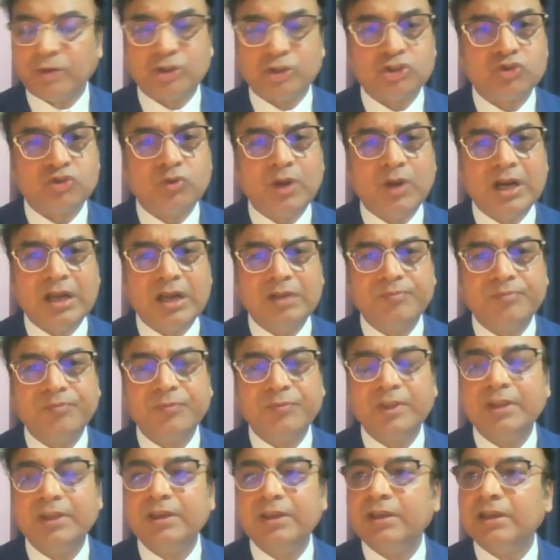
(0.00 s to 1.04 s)
Botswana,
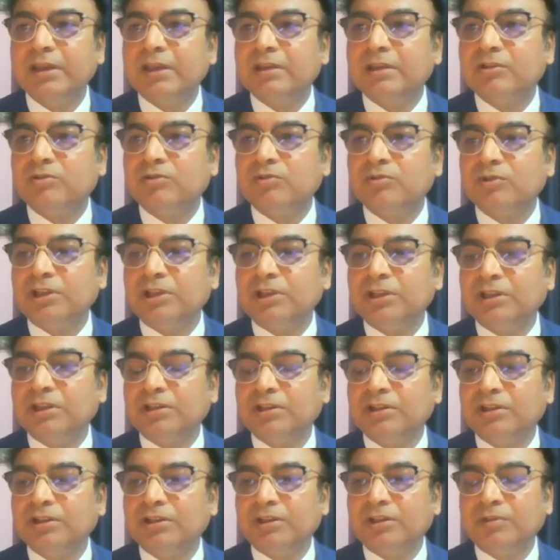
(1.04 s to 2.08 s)

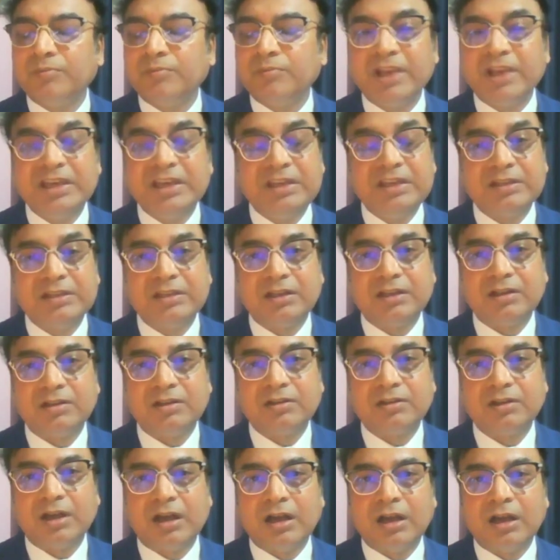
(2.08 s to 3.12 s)
including many
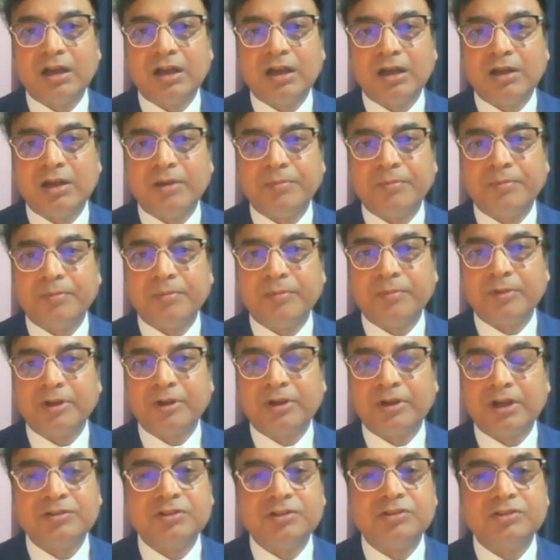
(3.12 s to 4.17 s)
other
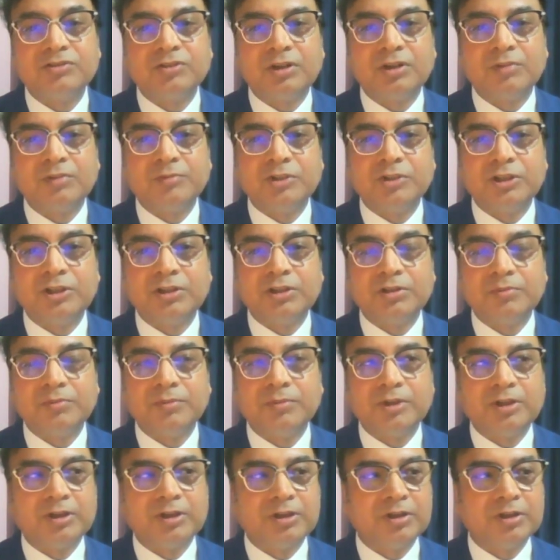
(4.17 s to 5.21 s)
countries of the